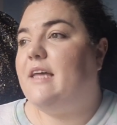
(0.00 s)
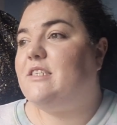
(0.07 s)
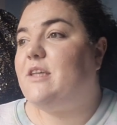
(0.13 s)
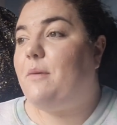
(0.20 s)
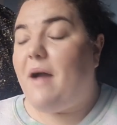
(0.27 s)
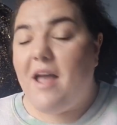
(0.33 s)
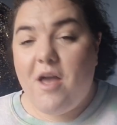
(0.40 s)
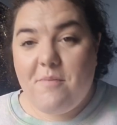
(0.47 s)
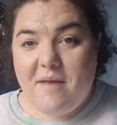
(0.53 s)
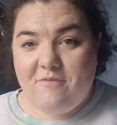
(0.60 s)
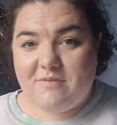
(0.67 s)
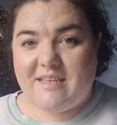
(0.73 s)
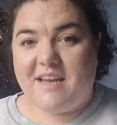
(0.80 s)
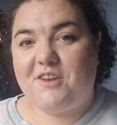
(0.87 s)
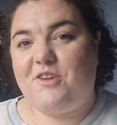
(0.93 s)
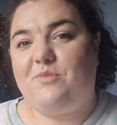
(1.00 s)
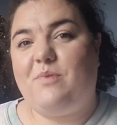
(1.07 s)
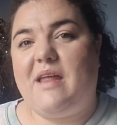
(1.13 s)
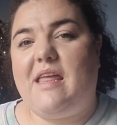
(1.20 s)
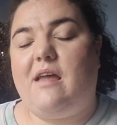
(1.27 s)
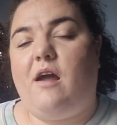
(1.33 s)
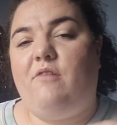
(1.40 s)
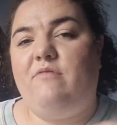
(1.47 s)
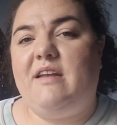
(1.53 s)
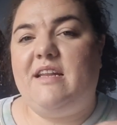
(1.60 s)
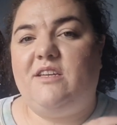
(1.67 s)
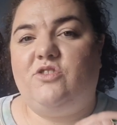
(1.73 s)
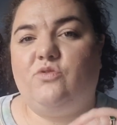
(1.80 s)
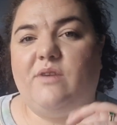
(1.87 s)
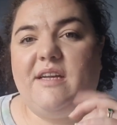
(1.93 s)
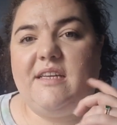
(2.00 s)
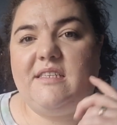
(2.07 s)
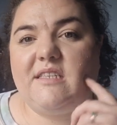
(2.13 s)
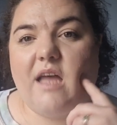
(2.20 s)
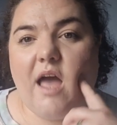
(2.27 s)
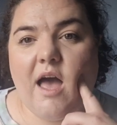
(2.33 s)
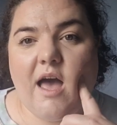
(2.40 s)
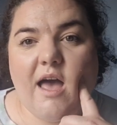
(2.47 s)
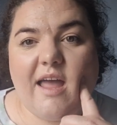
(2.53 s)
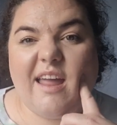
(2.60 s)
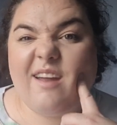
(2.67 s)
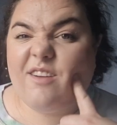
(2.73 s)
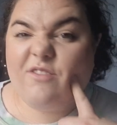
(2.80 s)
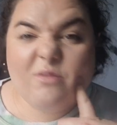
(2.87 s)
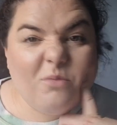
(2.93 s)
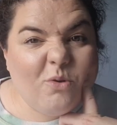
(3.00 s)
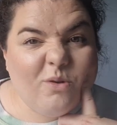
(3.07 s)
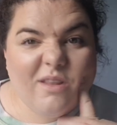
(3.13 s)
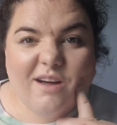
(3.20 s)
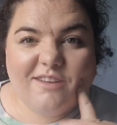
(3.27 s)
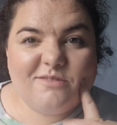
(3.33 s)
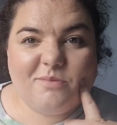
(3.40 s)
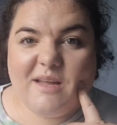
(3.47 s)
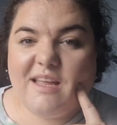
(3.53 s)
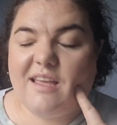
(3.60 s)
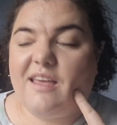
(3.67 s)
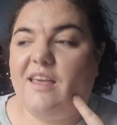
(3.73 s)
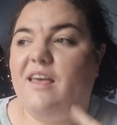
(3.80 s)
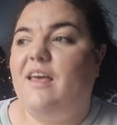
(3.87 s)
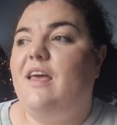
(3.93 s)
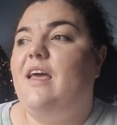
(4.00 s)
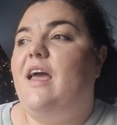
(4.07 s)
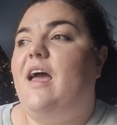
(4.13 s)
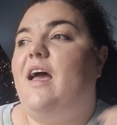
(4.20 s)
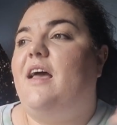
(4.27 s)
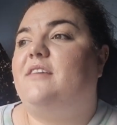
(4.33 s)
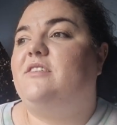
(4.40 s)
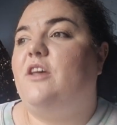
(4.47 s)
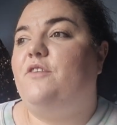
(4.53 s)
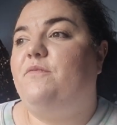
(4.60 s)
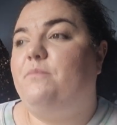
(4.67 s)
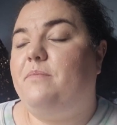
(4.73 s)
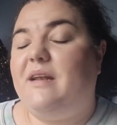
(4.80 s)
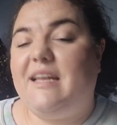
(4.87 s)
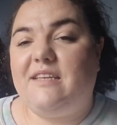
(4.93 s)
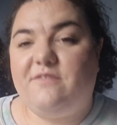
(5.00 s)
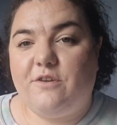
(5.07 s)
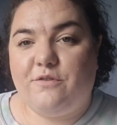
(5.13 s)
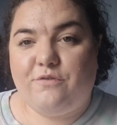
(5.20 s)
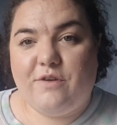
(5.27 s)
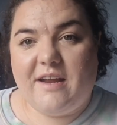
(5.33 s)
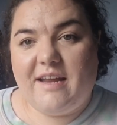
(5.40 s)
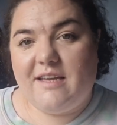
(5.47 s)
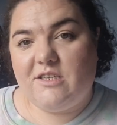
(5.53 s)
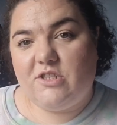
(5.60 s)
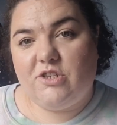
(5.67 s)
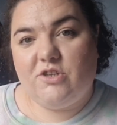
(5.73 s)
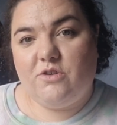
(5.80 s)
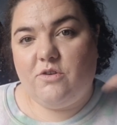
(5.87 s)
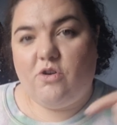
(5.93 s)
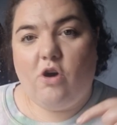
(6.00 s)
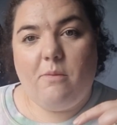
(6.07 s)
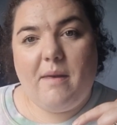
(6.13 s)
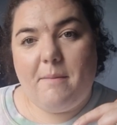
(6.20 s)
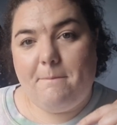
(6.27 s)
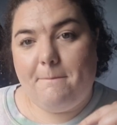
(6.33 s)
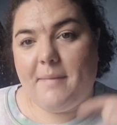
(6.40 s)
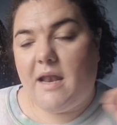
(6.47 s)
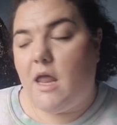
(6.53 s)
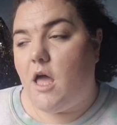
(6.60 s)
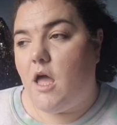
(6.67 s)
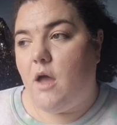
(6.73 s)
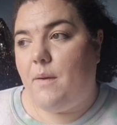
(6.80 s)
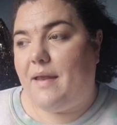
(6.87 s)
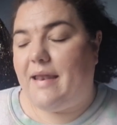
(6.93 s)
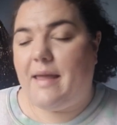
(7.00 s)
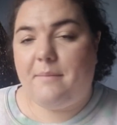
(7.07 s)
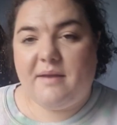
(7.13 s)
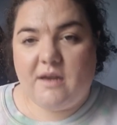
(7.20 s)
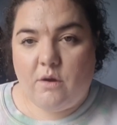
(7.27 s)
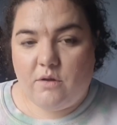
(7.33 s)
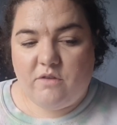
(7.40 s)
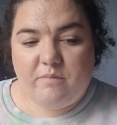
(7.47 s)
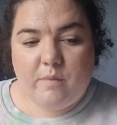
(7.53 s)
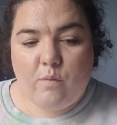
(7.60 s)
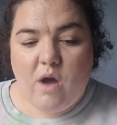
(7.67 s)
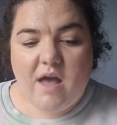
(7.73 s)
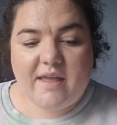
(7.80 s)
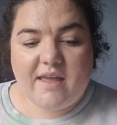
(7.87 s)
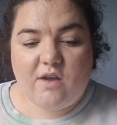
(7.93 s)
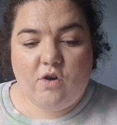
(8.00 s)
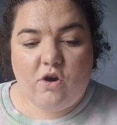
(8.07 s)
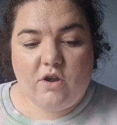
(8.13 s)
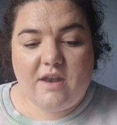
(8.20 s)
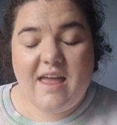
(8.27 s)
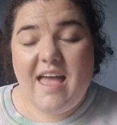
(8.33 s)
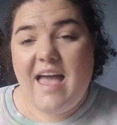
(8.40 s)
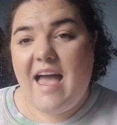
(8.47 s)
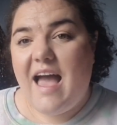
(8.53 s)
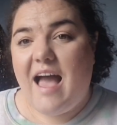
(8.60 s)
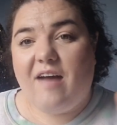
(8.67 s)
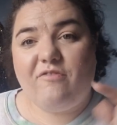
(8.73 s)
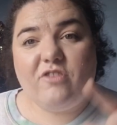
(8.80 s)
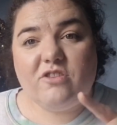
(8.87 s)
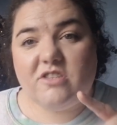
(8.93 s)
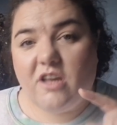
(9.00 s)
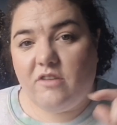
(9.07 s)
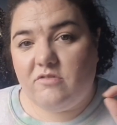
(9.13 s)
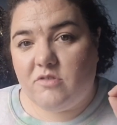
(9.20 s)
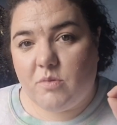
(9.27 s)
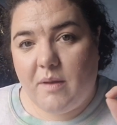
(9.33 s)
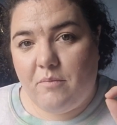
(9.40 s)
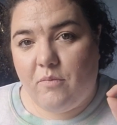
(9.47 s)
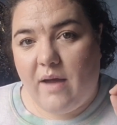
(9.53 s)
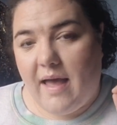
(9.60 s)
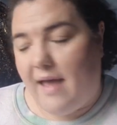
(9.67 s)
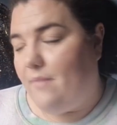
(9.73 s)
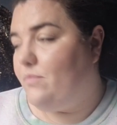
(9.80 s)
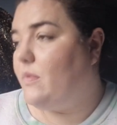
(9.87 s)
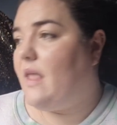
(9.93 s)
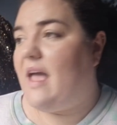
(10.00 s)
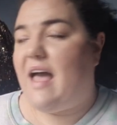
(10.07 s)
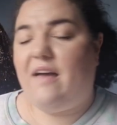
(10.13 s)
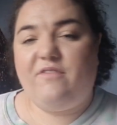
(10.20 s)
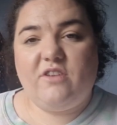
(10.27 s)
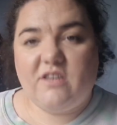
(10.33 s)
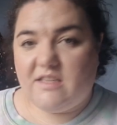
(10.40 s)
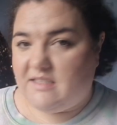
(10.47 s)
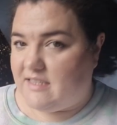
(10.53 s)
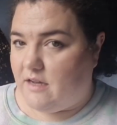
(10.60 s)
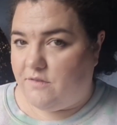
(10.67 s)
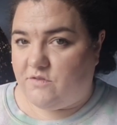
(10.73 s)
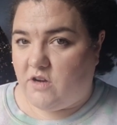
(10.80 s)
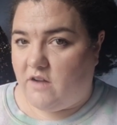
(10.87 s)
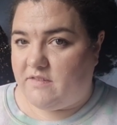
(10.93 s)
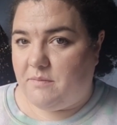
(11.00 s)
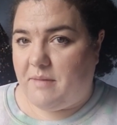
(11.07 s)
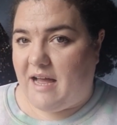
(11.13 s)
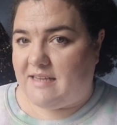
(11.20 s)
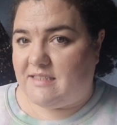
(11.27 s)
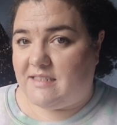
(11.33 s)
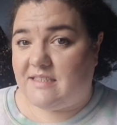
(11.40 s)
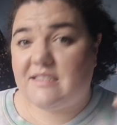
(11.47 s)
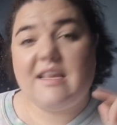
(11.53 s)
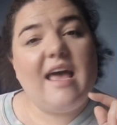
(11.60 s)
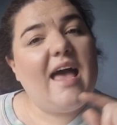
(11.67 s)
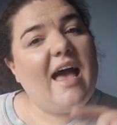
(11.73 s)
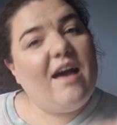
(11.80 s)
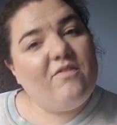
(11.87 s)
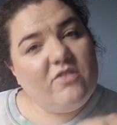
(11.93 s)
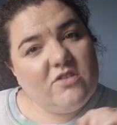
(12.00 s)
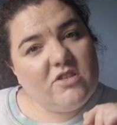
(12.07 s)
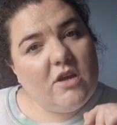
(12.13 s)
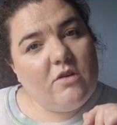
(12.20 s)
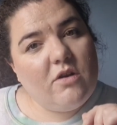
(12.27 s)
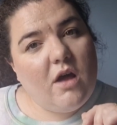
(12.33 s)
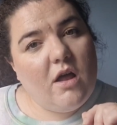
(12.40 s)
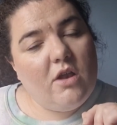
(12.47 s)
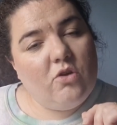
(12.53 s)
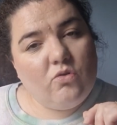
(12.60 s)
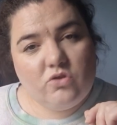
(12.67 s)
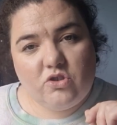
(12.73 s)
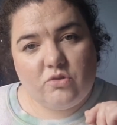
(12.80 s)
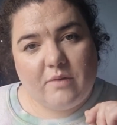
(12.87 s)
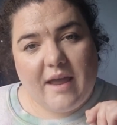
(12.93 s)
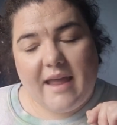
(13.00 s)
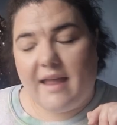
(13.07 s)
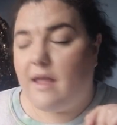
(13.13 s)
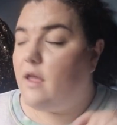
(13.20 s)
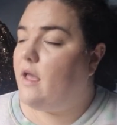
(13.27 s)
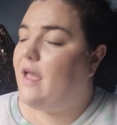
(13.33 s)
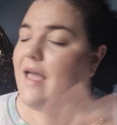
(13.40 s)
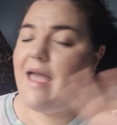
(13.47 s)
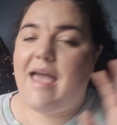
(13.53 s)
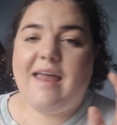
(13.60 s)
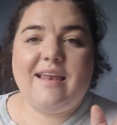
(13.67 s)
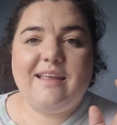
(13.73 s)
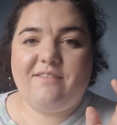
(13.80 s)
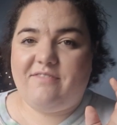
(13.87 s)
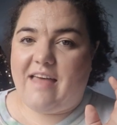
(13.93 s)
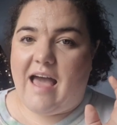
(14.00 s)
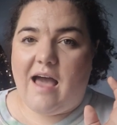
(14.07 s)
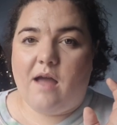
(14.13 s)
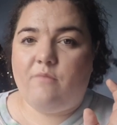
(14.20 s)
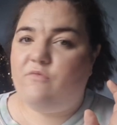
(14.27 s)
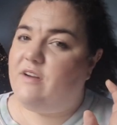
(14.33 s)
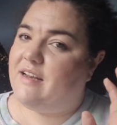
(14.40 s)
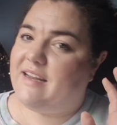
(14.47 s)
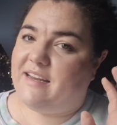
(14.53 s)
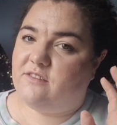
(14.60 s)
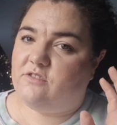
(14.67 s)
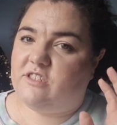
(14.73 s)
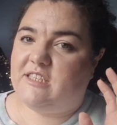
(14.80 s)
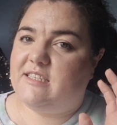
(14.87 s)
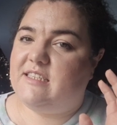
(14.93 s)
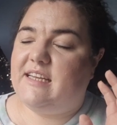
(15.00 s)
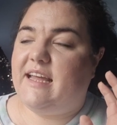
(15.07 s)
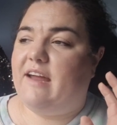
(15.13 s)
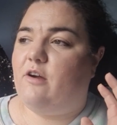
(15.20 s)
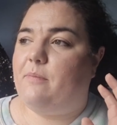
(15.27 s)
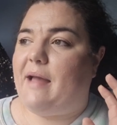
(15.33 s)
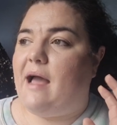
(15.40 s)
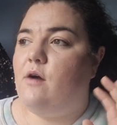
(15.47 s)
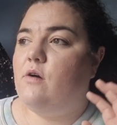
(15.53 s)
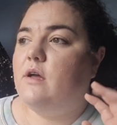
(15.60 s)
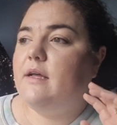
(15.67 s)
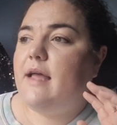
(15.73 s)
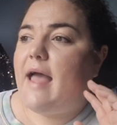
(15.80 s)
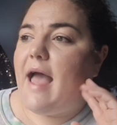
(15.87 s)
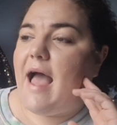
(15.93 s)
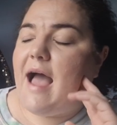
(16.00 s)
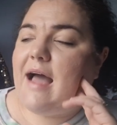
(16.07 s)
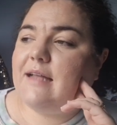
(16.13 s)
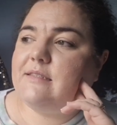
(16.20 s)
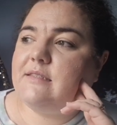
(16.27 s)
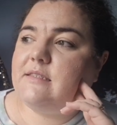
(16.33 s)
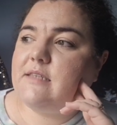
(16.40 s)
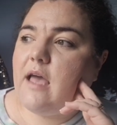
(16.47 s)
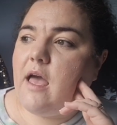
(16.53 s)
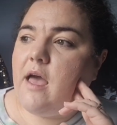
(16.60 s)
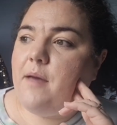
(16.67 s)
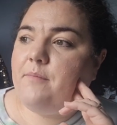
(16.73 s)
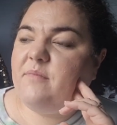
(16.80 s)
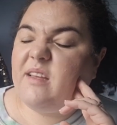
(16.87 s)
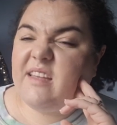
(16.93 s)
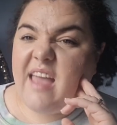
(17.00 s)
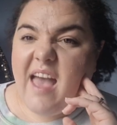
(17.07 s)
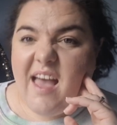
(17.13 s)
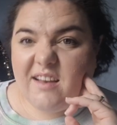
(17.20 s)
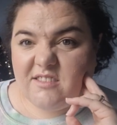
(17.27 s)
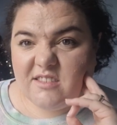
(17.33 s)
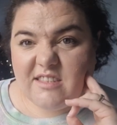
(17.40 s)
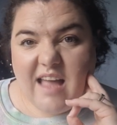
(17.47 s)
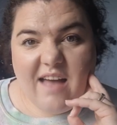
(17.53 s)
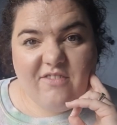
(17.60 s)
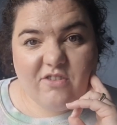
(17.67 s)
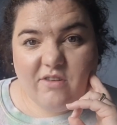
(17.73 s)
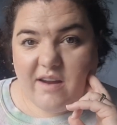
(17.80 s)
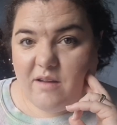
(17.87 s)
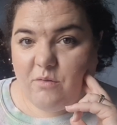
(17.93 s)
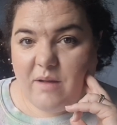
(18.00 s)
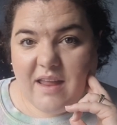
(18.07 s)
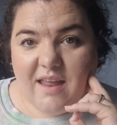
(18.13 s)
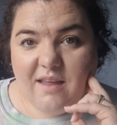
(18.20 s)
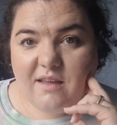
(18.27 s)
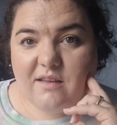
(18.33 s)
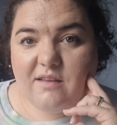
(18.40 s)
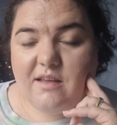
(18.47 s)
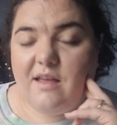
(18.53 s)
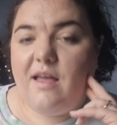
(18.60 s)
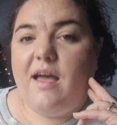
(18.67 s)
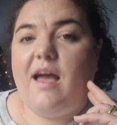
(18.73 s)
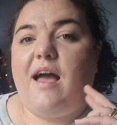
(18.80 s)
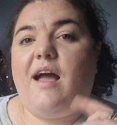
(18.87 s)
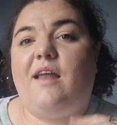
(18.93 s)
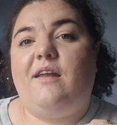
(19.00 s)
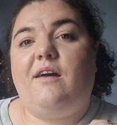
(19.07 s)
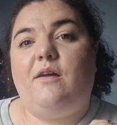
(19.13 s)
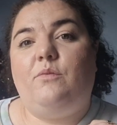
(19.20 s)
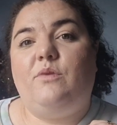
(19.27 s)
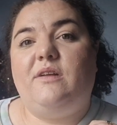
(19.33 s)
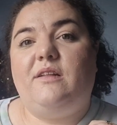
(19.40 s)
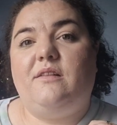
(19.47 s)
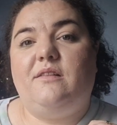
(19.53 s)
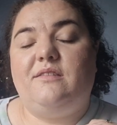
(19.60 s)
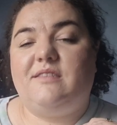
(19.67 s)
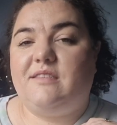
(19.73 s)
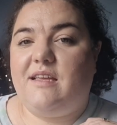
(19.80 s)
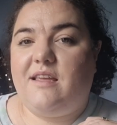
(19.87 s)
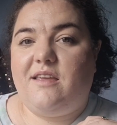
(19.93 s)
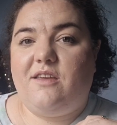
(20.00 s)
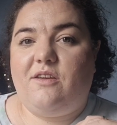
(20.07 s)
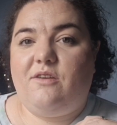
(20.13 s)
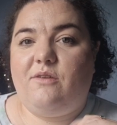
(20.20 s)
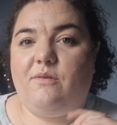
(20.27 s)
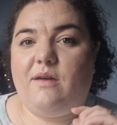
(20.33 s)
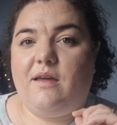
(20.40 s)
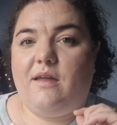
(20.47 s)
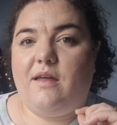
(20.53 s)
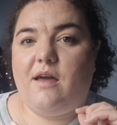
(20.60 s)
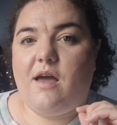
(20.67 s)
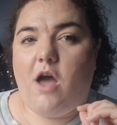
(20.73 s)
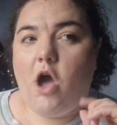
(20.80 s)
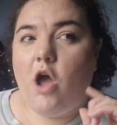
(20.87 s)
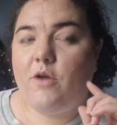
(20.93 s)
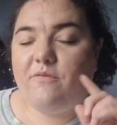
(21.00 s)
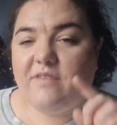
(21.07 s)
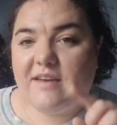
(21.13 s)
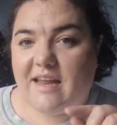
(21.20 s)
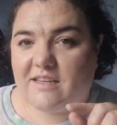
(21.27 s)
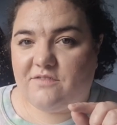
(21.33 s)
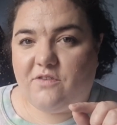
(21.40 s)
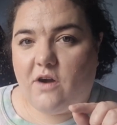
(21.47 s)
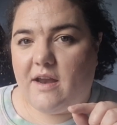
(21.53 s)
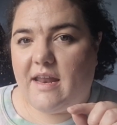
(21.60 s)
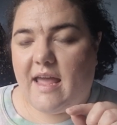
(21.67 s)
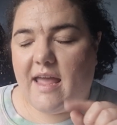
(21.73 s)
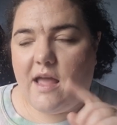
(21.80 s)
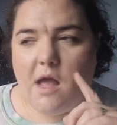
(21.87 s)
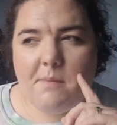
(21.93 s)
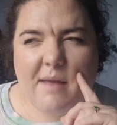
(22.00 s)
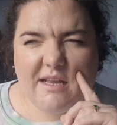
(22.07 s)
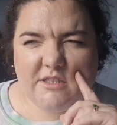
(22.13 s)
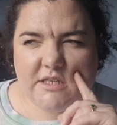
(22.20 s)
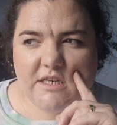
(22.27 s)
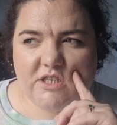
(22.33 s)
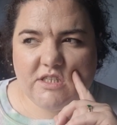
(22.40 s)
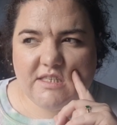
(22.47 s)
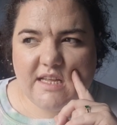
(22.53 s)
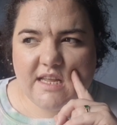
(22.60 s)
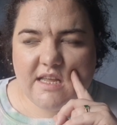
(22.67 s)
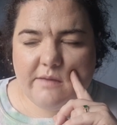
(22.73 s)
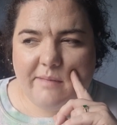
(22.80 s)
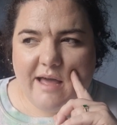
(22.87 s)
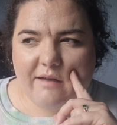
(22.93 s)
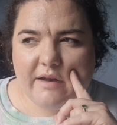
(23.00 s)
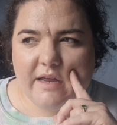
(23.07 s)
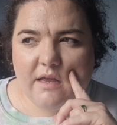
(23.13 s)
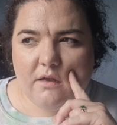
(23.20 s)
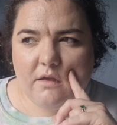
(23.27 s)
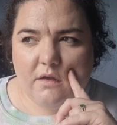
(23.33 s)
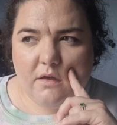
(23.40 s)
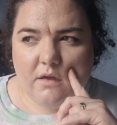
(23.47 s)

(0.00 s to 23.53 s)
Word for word: So I hope everyone's had a good week. I really enjoyed hearing from you all last week. So please feel free to comment below. Let me know what you've been working on. Have you sewn swimwear? Have you done self-drafted patterns? Have you sewn lingerie? Any of that I'm really interested to hear about. And yeah, just have a great week. And I will see you hopefully next Friday. I'm actually just thinking about it.